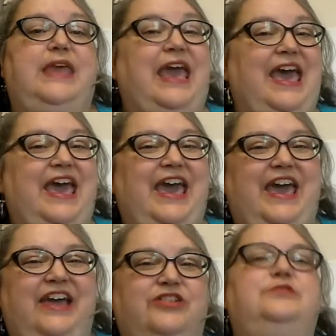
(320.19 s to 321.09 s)

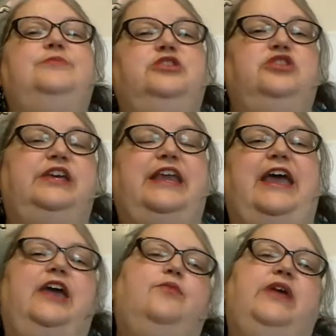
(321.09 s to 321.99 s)
Yay, Christmas cookie
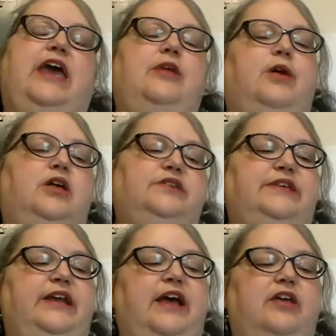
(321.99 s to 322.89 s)
day, and we had them all
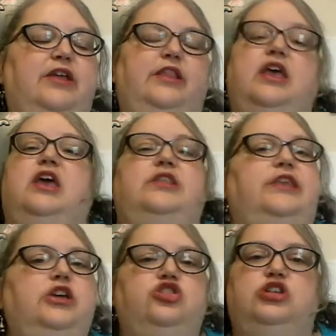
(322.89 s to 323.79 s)
set out, and
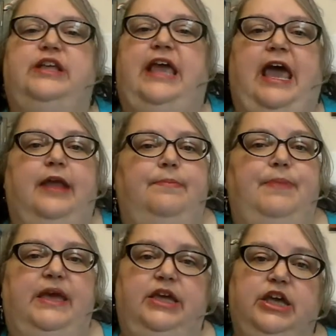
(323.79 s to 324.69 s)
they usually had a
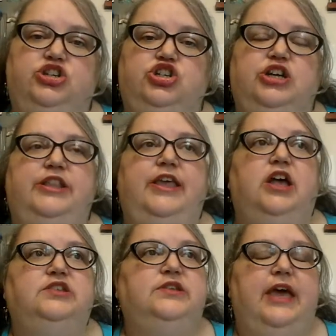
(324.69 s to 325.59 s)
big kitchen, and they
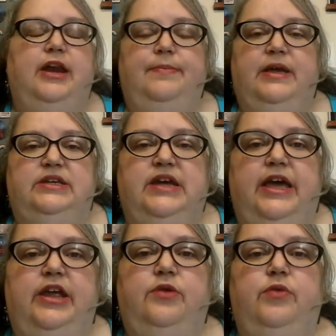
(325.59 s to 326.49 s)
also had a big
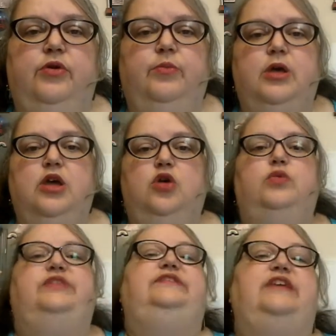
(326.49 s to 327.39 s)
dining room
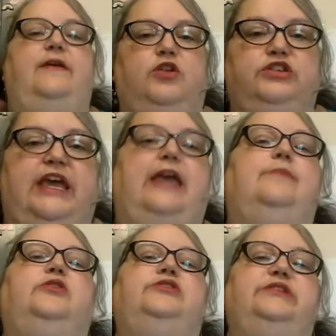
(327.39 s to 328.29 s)
with several
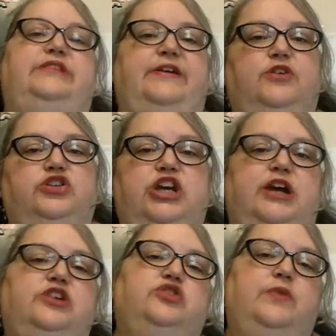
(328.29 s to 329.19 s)
tables and several
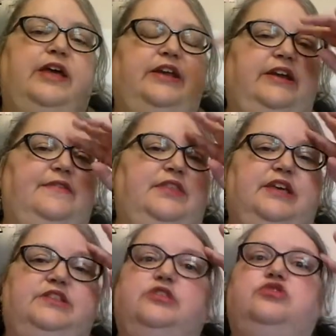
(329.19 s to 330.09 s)
chairs around it and
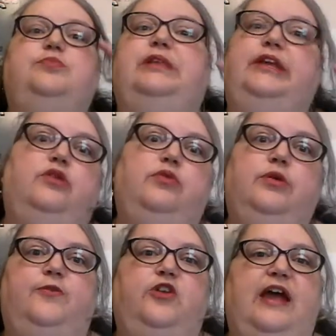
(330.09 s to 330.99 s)
everything, so there's plenty of
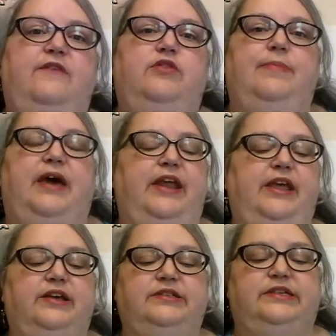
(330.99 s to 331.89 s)
room for everybody,
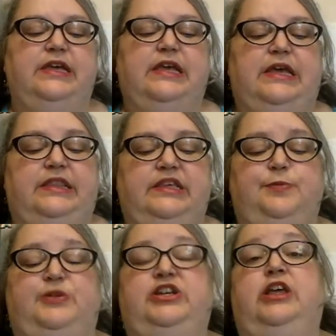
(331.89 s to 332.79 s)
because this
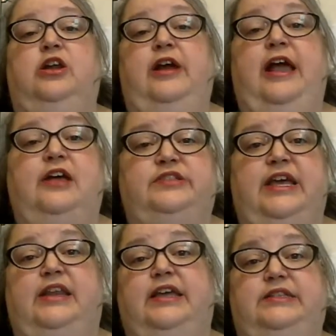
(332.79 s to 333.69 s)
particular house
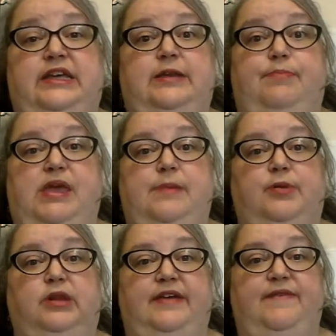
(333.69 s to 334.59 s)
had like 10
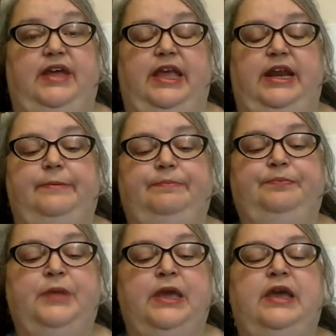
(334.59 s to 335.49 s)
people living in it,
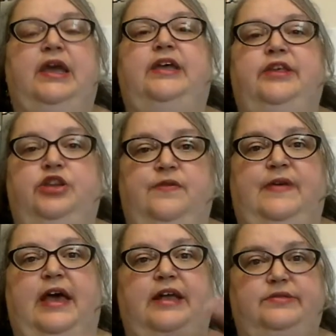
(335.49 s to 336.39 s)
and then you've
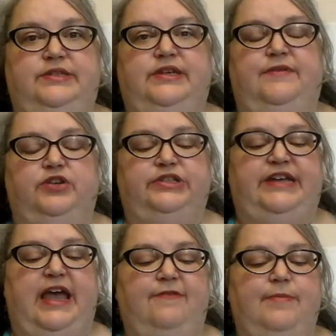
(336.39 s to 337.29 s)
got several
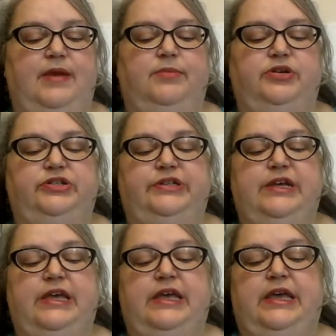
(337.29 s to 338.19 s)
staff members
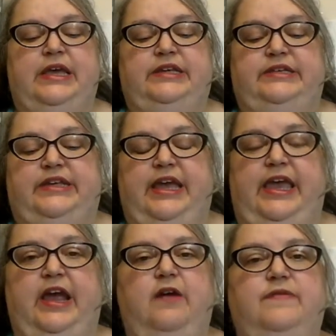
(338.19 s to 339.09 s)
to take
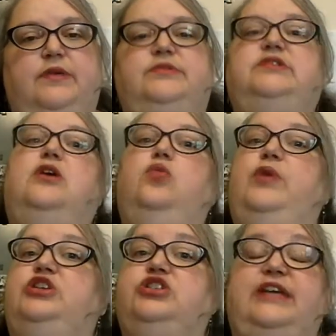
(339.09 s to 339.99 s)
care of them. So
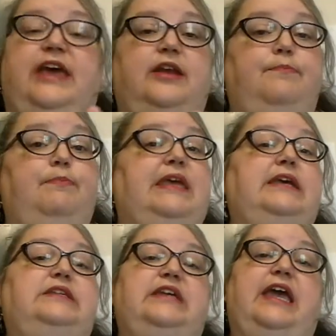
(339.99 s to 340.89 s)
we just had a
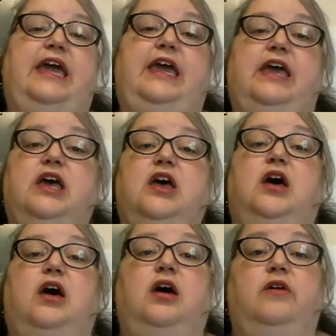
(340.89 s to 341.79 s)
big day
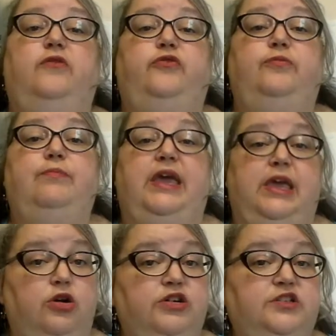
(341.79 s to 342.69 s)
of
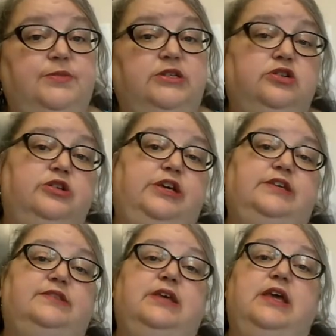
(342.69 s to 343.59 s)
making Christmas
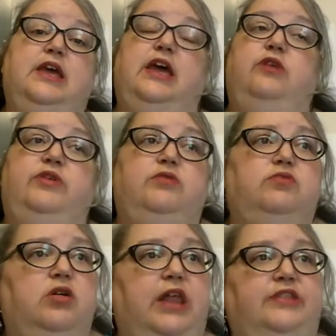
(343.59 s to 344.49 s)
cookies. We'd
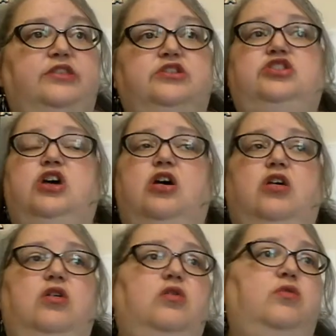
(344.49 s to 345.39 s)
roll out the
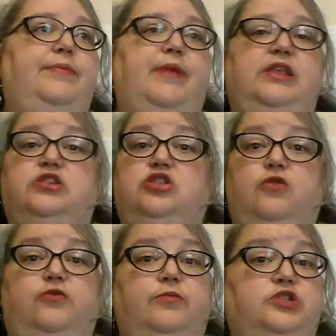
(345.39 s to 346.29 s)
dough. We made the
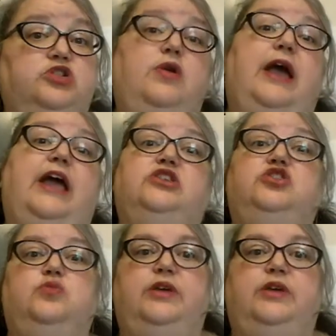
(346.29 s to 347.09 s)
dough from scratch.